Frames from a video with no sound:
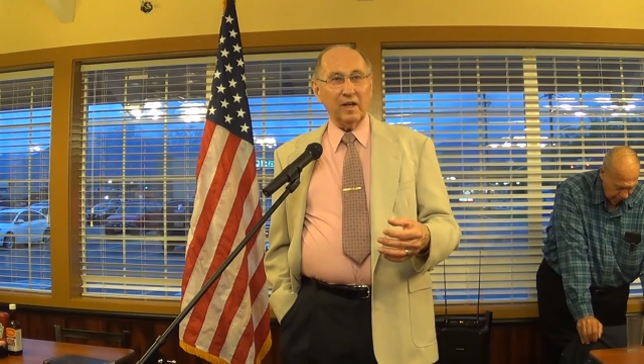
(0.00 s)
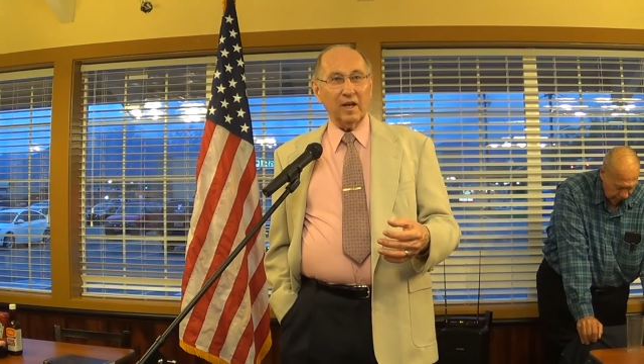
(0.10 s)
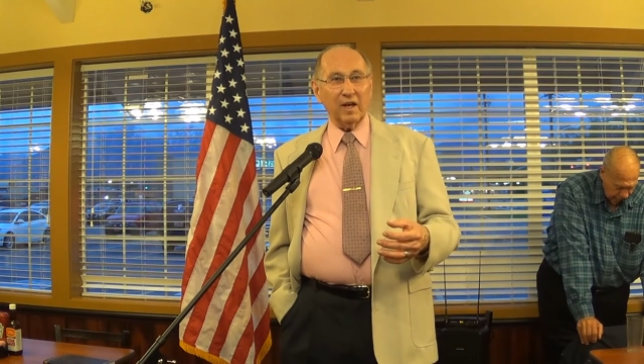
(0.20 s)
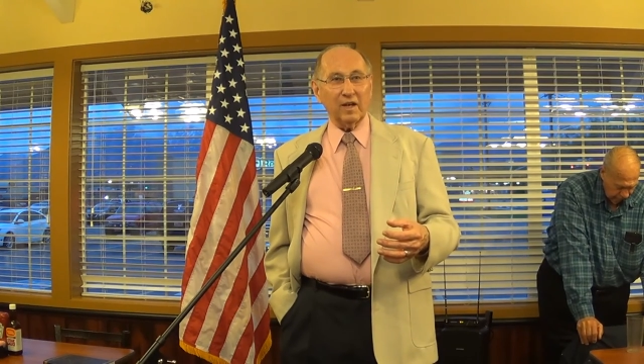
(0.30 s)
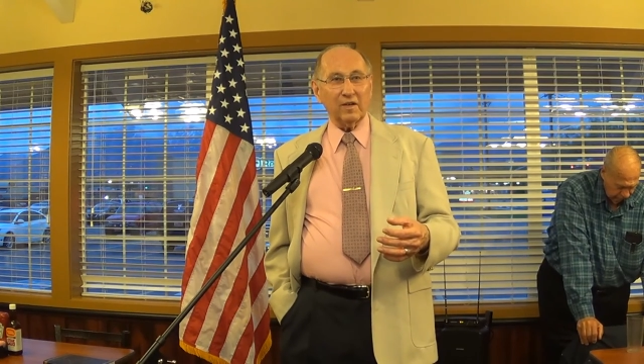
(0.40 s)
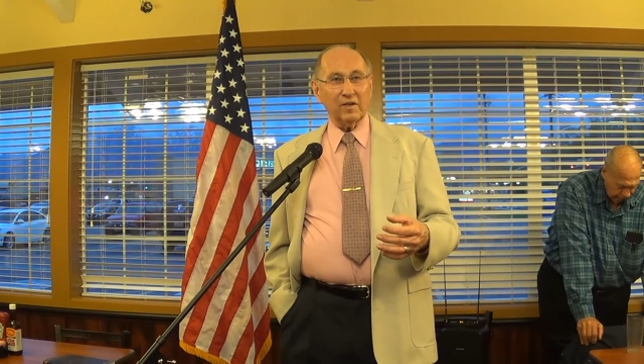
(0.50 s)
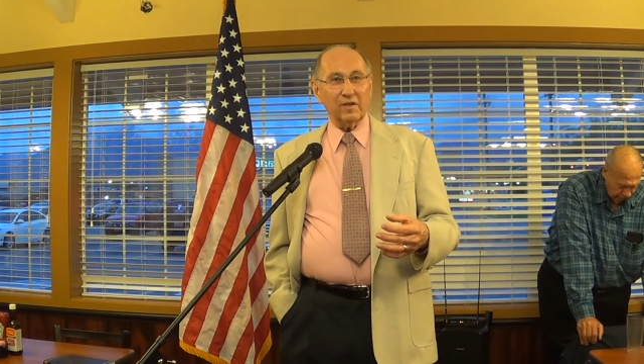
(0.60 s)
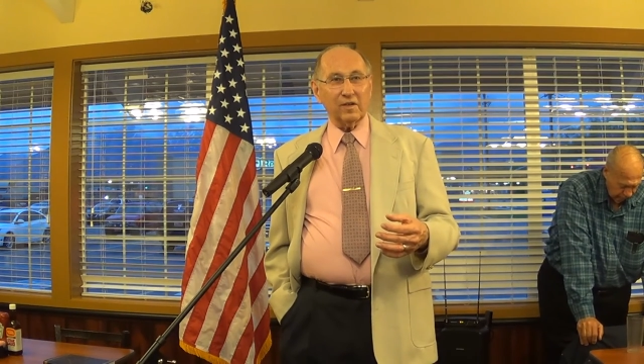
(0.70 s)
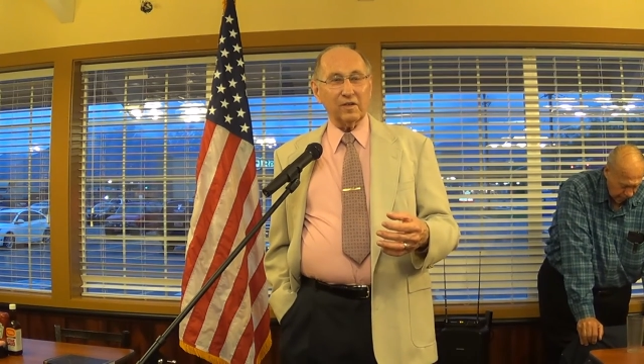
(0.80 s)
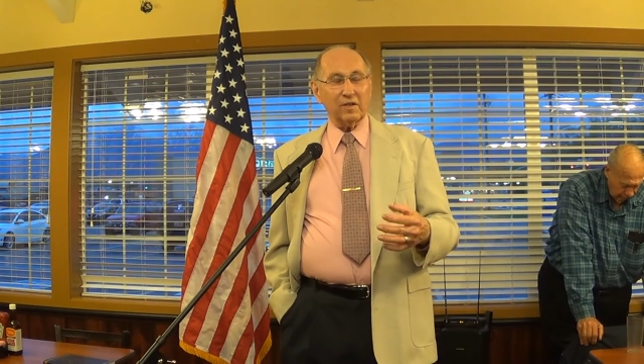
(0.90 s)
and
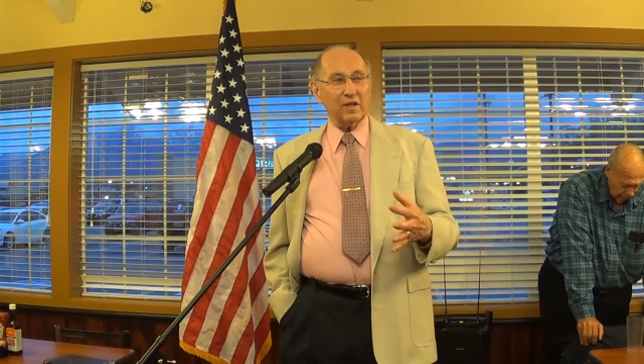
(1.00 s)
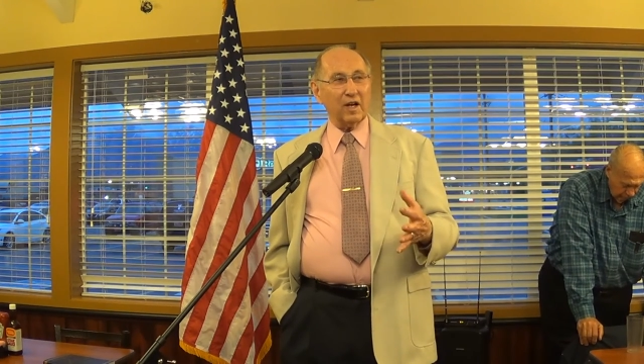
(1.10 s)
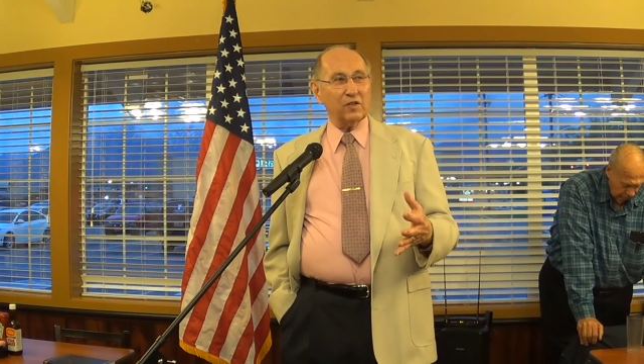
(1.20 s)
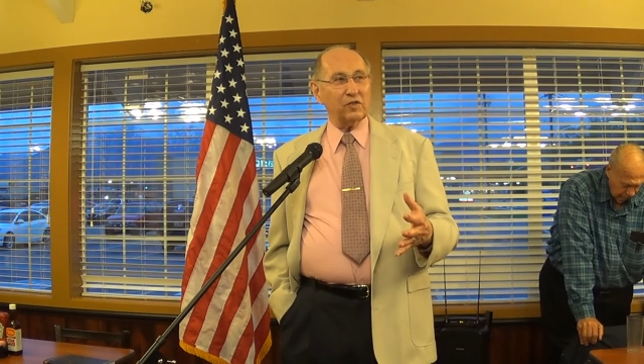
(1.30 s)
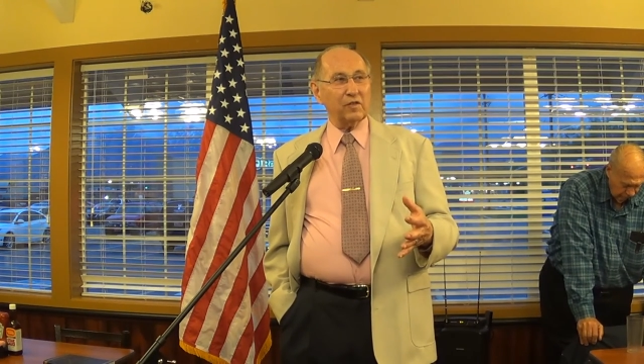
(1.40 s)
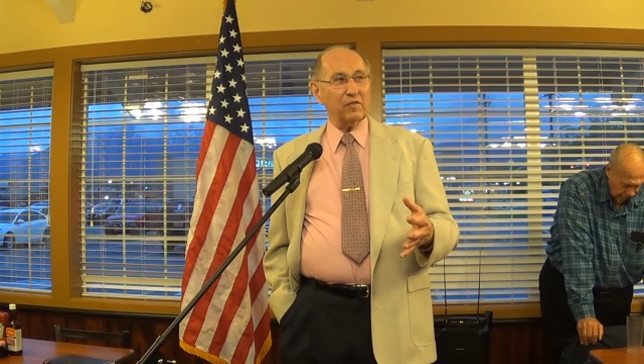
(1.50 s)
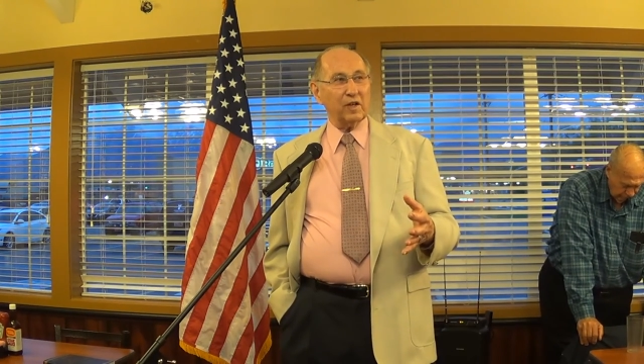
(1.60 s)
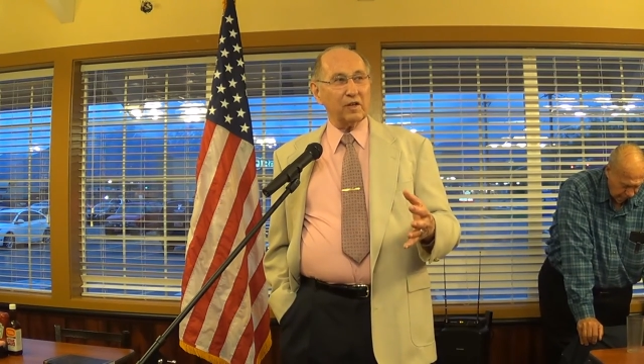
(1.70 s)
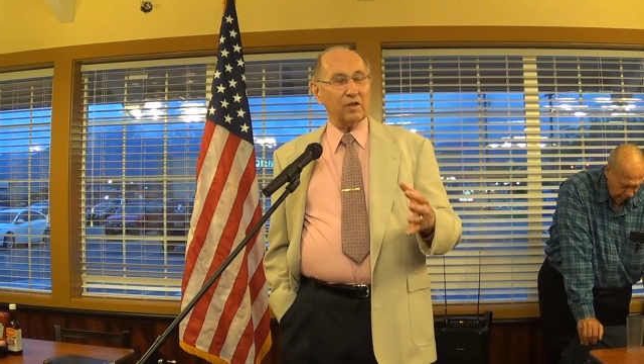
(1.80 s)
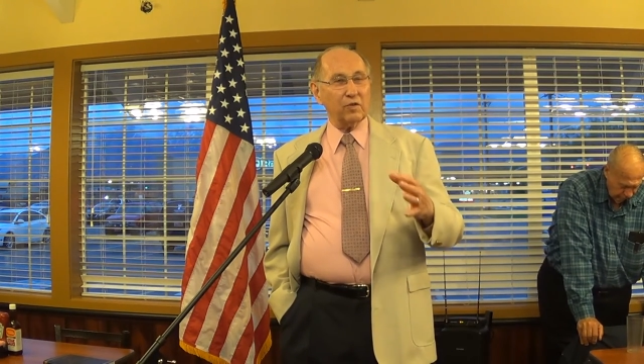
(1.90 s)
ties in
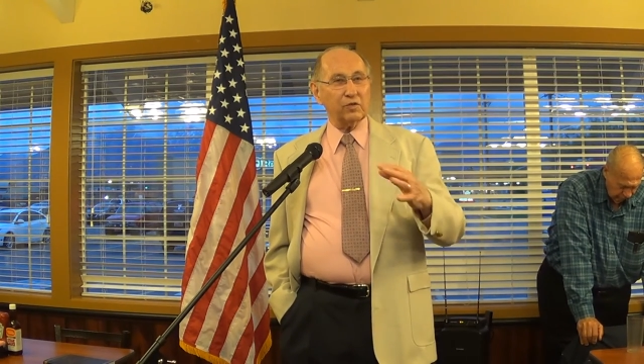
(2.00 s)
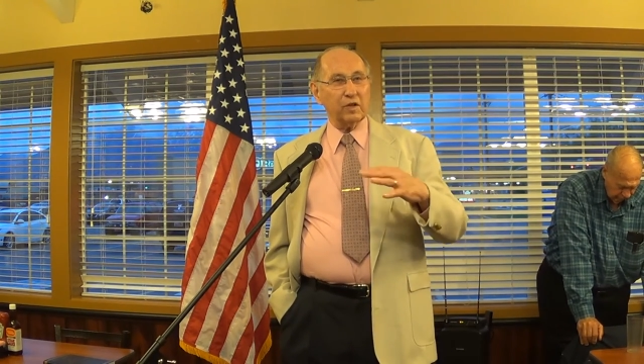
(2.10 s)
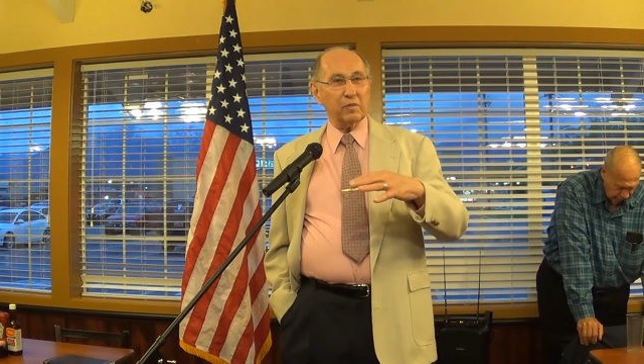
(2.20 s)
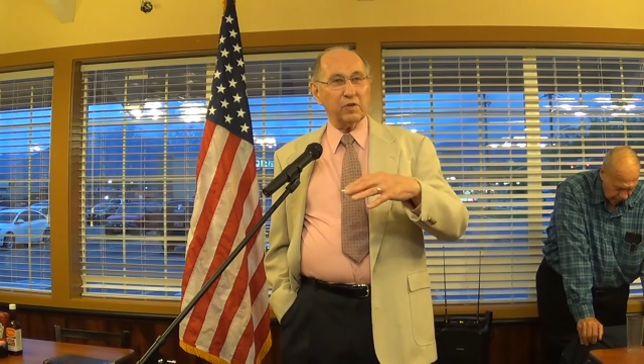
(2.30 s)
very closely